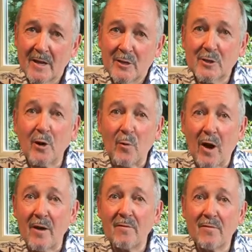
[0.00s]
So
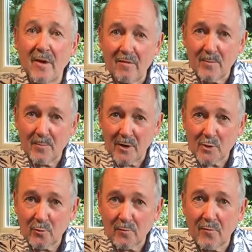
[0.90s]
I very
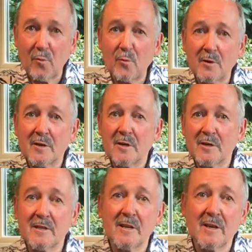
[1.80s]
much look forward
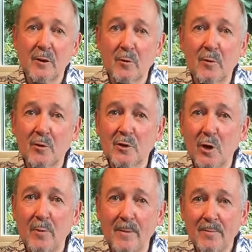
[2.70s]
to seeing you in
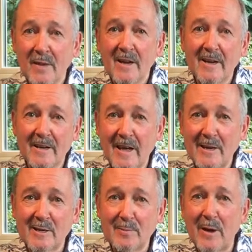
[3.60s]
October uh,
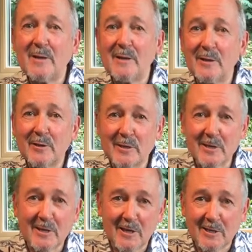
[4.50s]
and debating and
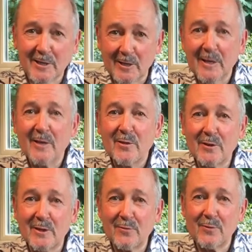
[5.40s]
discussing the
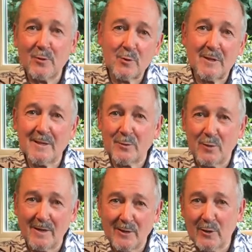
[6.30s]
differences
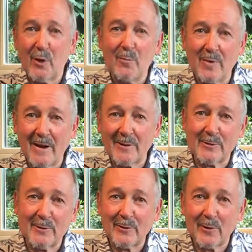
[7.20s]
between complex
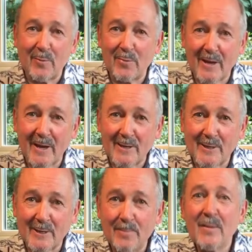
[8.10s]
and
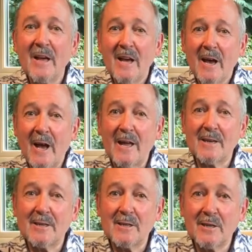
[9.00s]
complicated.
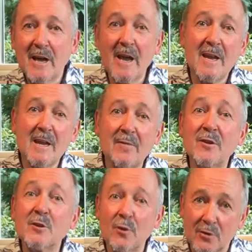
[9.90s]
And uh, hey, if
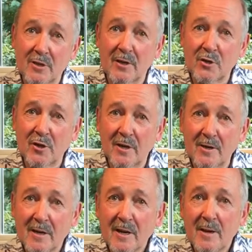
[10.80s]
it's not
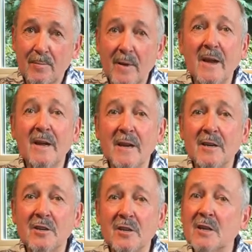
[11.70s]
sunshine, may
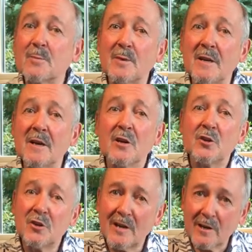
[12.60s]
it just be
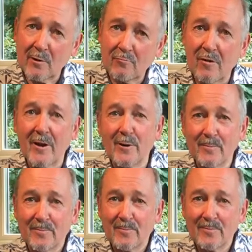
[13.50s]
gentle rain.
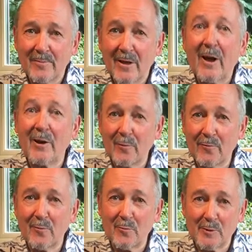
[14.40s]
I look
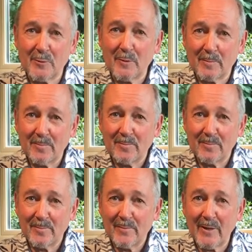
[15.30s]
forward to it.
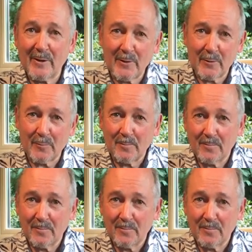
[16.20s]
Thank you.